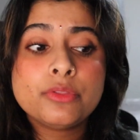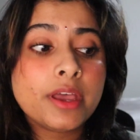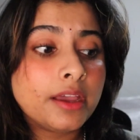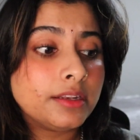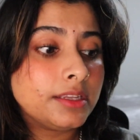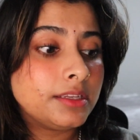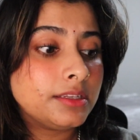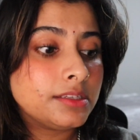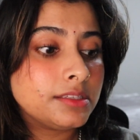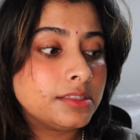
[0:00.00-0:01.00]
that
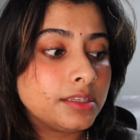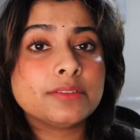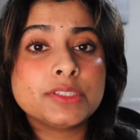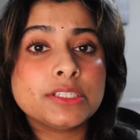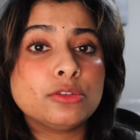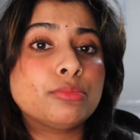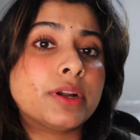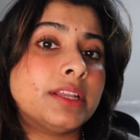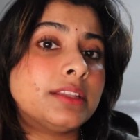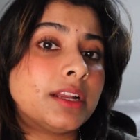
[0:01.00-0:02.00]
is every single
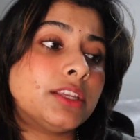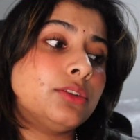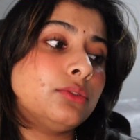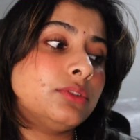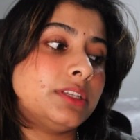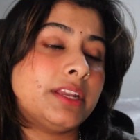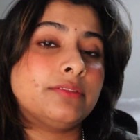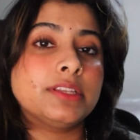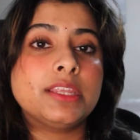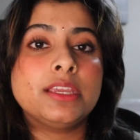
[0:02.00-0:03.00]
brand that I use and
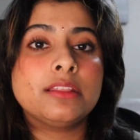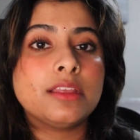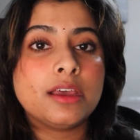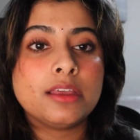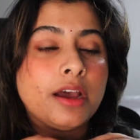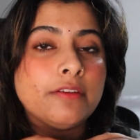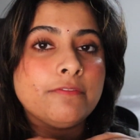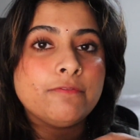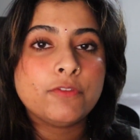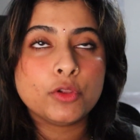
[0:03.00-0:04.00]
everything that I
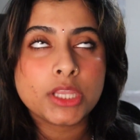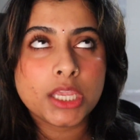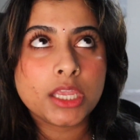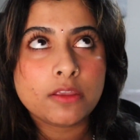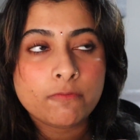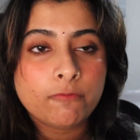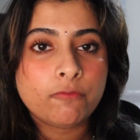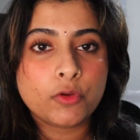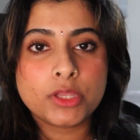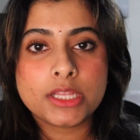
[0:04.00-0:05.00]
fully
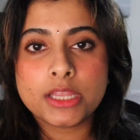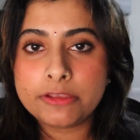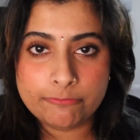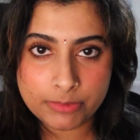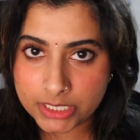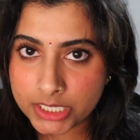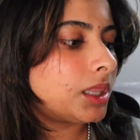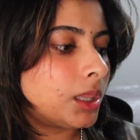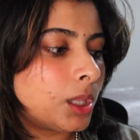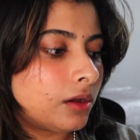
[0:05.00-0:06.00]
live by.
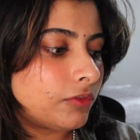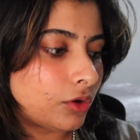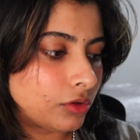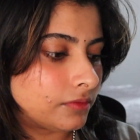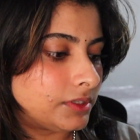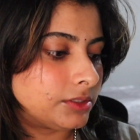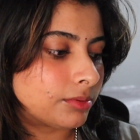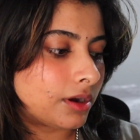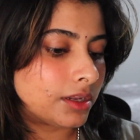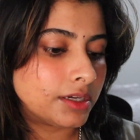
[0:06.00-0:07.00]
Love all of these
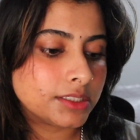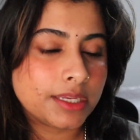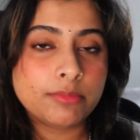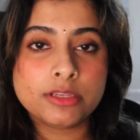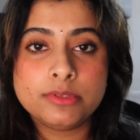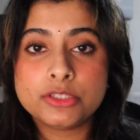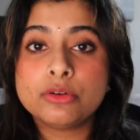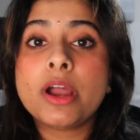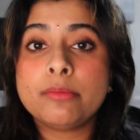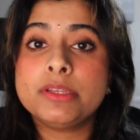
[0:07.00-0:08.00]
products. It makes me
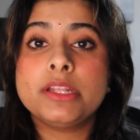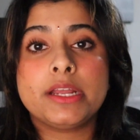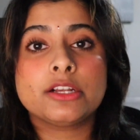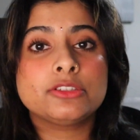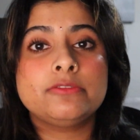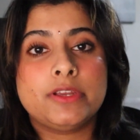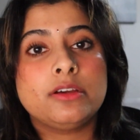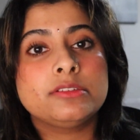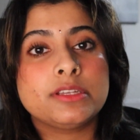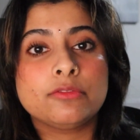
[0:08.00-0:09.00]
so happy that I actually
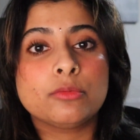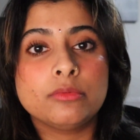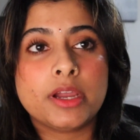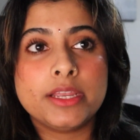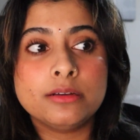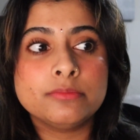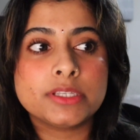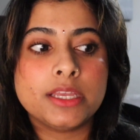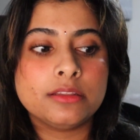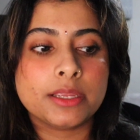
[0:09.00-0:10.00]
found several items
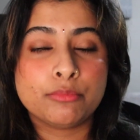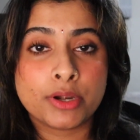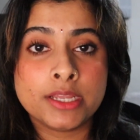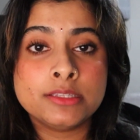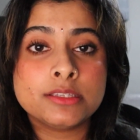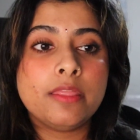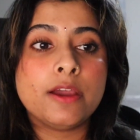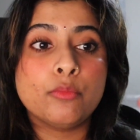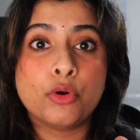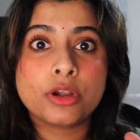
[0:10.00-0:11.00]
and like brands
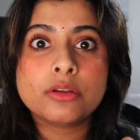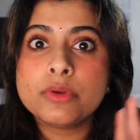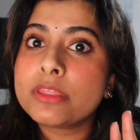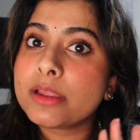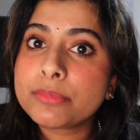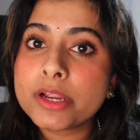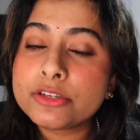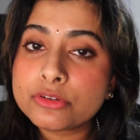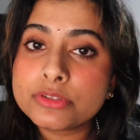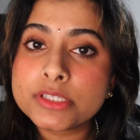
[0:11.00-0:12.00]
that work with
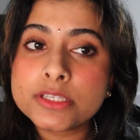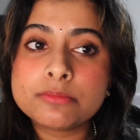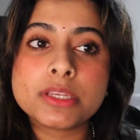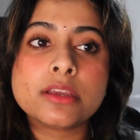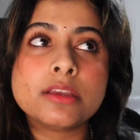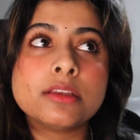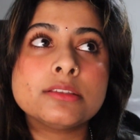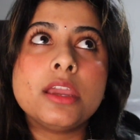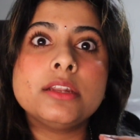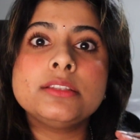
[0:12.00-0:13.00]
hyperhidrosis,
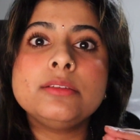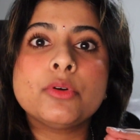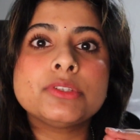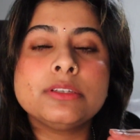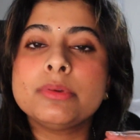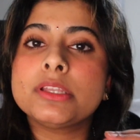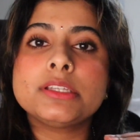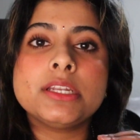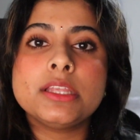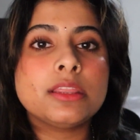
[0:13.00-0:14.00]
because it is the most
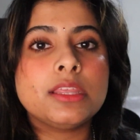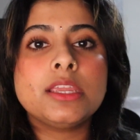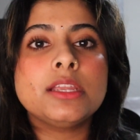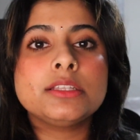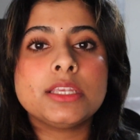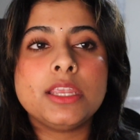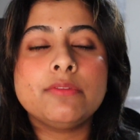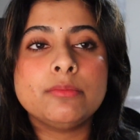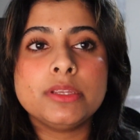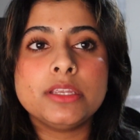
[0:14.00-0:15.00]
debilitating thing to
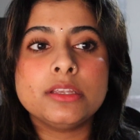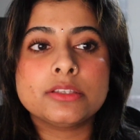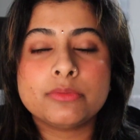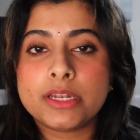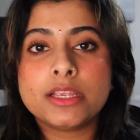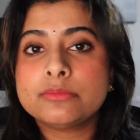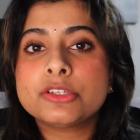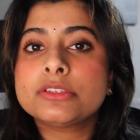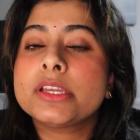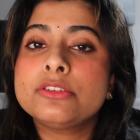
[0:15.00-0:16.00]
even be sweating as
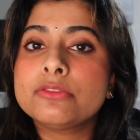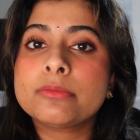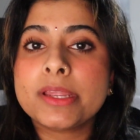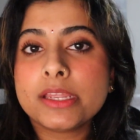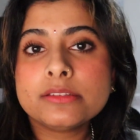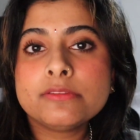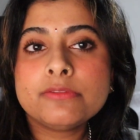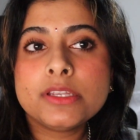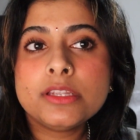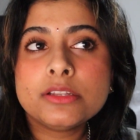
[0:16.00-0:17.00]
much as I do for my hands and
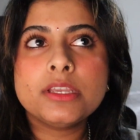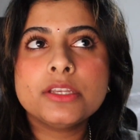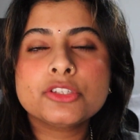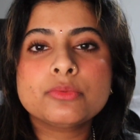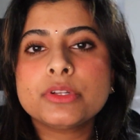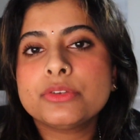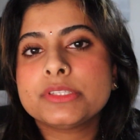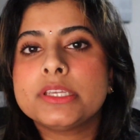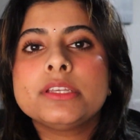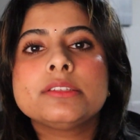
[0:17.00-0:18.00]
feet. It's just one of
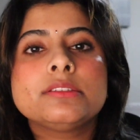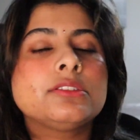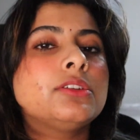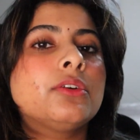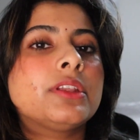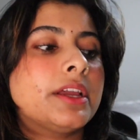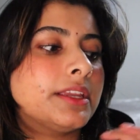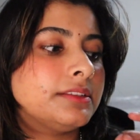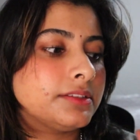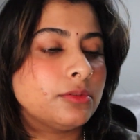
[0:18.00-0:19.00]
those things. To know that I
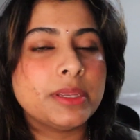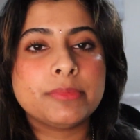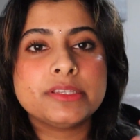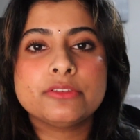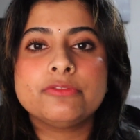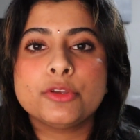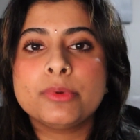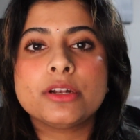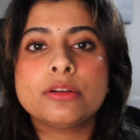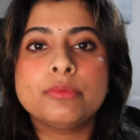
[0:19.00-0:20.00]
can still make myself feel
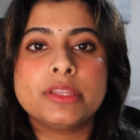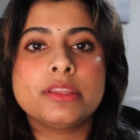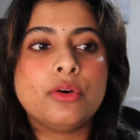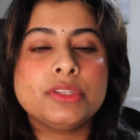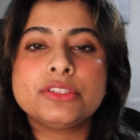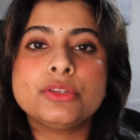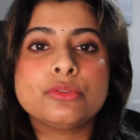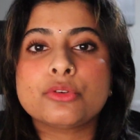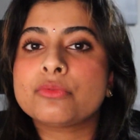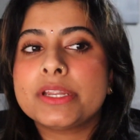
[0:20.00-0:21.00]
better with all these cute
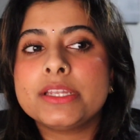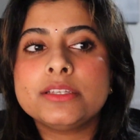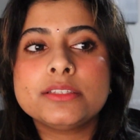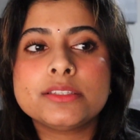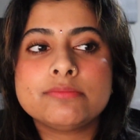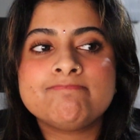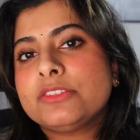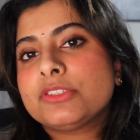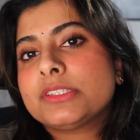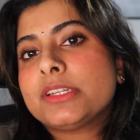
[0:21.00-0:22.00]
little rings,
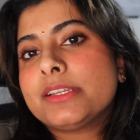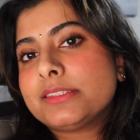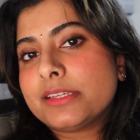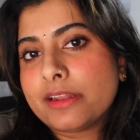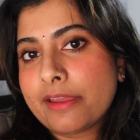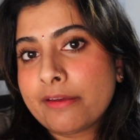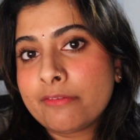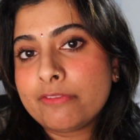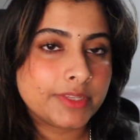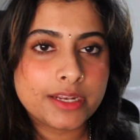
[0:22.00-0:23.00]
it's just a nice thing to
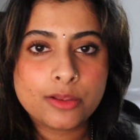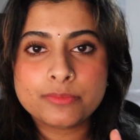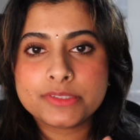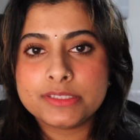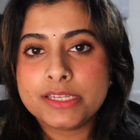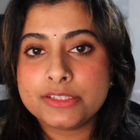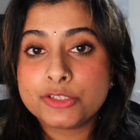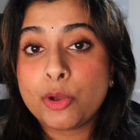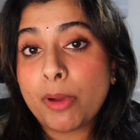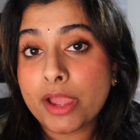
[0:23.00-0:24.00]
have. It helps the days
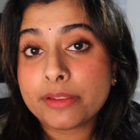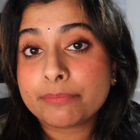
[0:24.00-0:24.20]
go by,